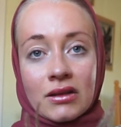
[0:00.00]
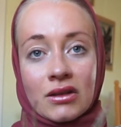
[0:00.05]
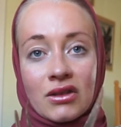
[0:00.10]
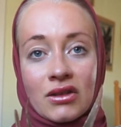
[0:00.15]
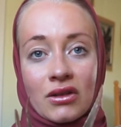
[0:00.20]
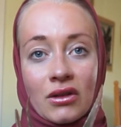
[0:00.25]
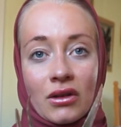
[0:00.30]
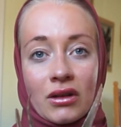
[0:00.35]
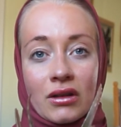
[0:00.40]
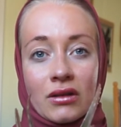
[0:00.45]

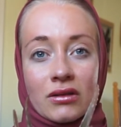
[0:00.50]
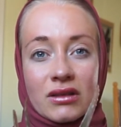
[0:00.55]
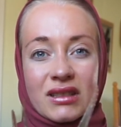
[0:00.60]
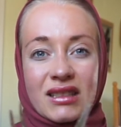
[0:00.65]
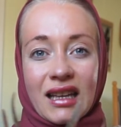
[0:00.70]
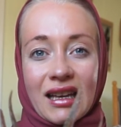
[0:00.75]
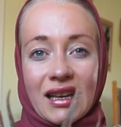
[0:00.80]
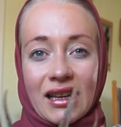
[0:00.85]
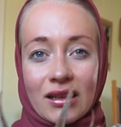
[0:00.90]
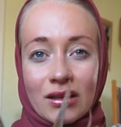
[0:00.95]
you know, it looks
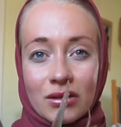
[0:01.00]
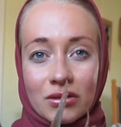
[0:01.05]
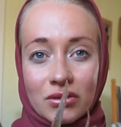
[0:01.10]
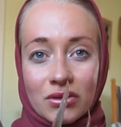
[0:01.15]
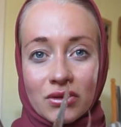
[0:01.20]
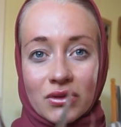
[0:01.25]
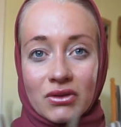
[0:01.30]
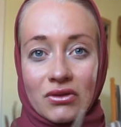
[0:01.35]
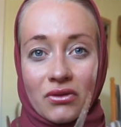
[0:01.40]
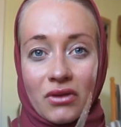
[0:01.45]
like a
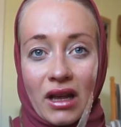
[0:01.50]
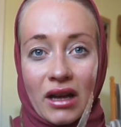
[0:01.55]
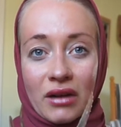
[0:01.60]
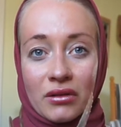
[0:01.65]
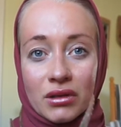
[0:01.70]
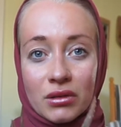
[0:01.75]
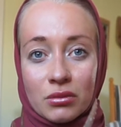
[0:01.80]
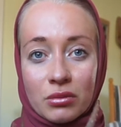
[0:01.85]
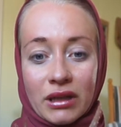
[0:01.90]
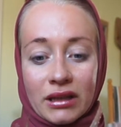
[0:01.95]
lotus
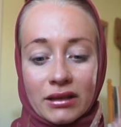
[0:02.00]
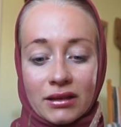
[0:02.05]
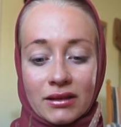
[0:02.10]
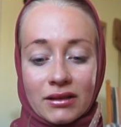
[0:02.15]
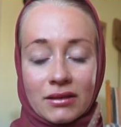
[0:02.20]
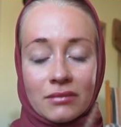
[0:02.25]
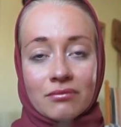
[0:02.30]
flower but